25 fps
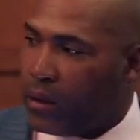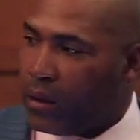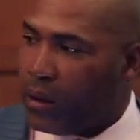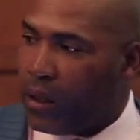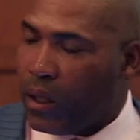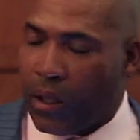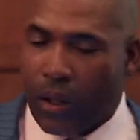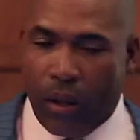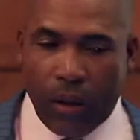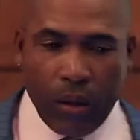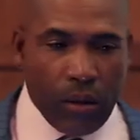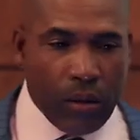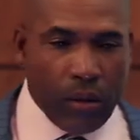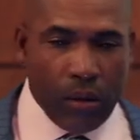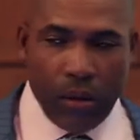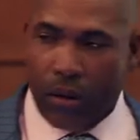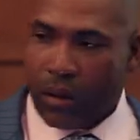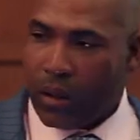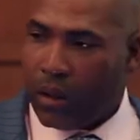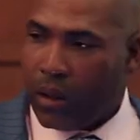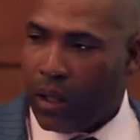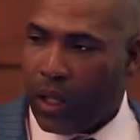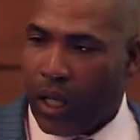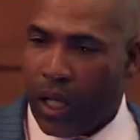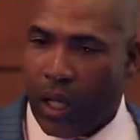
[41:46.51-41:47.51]
you know,
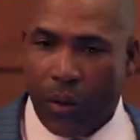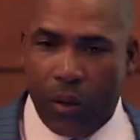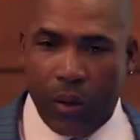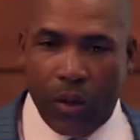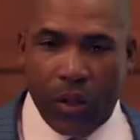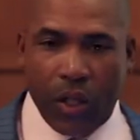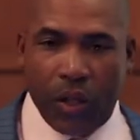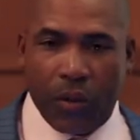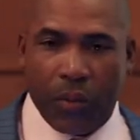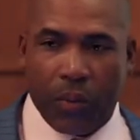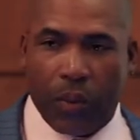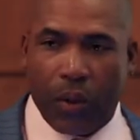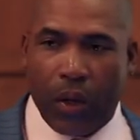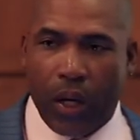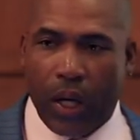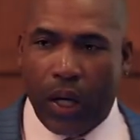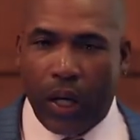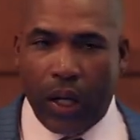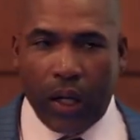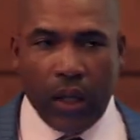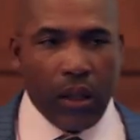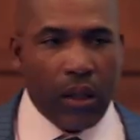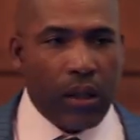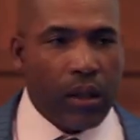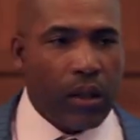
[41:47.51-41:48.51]
he was just
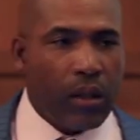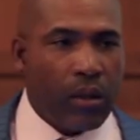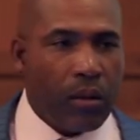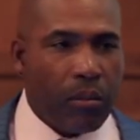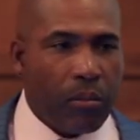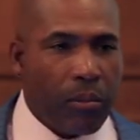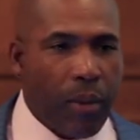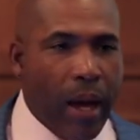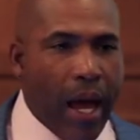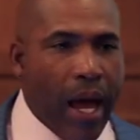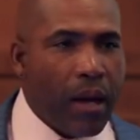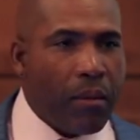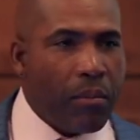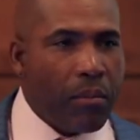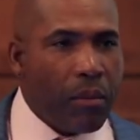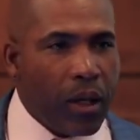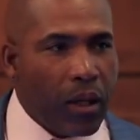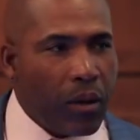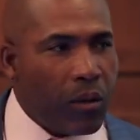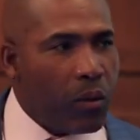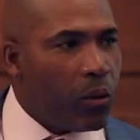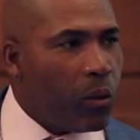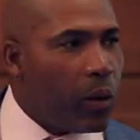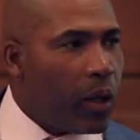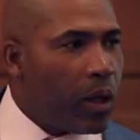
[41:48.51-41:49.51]
playing
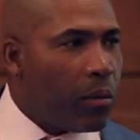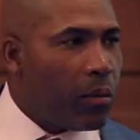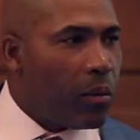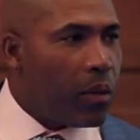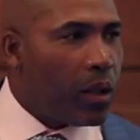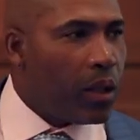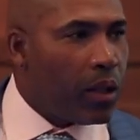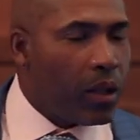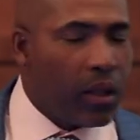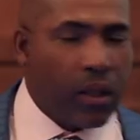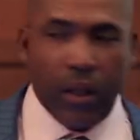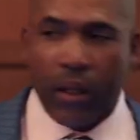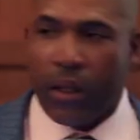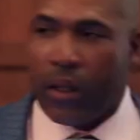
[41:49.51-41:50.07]
badminton with me.